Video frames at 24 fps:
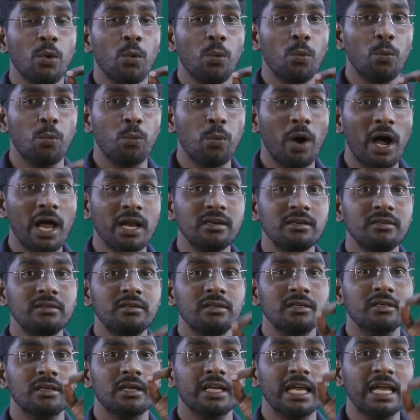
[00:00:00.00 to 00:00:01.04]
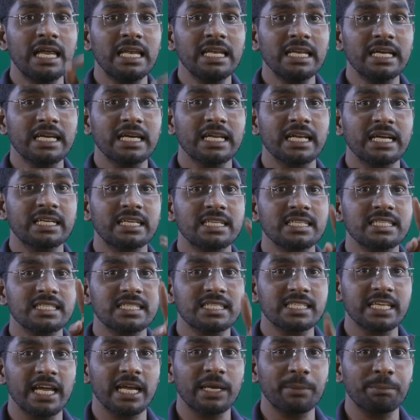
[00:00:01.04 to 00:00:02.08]
one incorrect
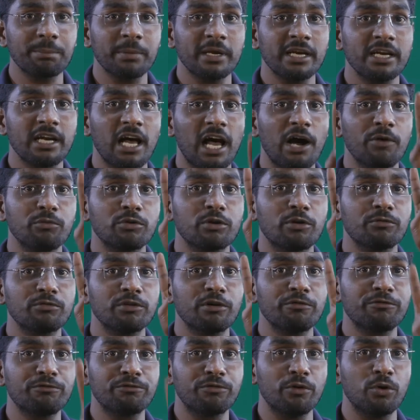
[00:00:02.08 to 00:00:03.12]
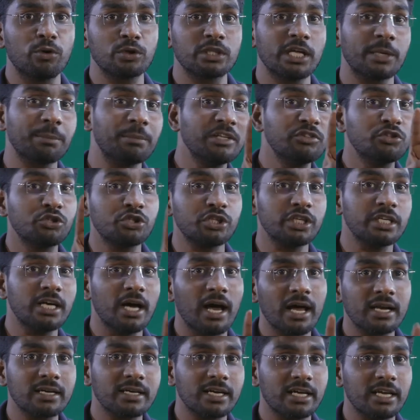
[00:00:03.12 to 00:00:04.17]
statement out of the four. That means three
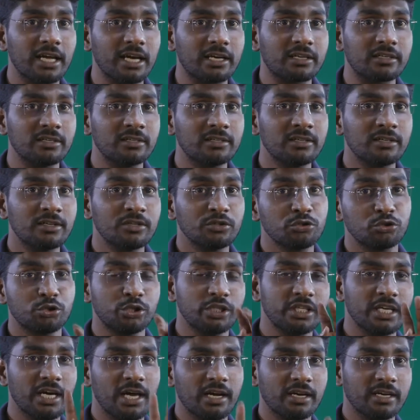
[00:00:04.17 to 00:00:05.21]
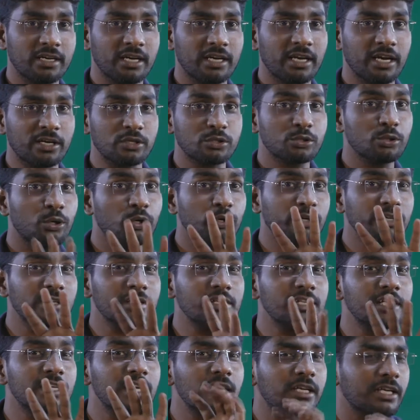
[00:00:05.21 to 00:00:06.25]
are correct. Three are correct. So it
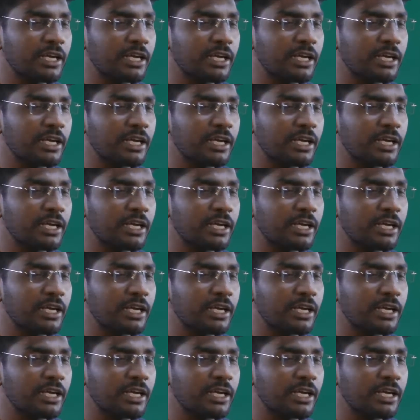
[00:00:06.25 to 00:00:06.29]
is a little